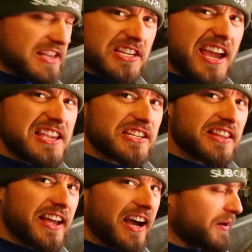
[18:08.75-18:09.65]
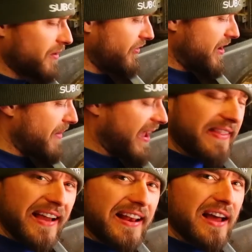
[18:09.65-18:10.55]
changing the colour of it and
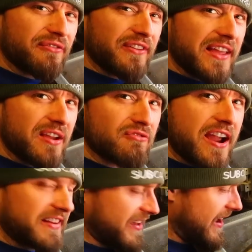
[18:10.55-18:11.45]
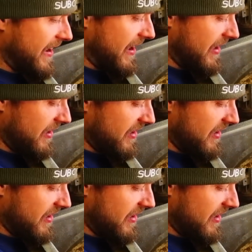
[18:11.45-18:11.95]
making that lovely red colour.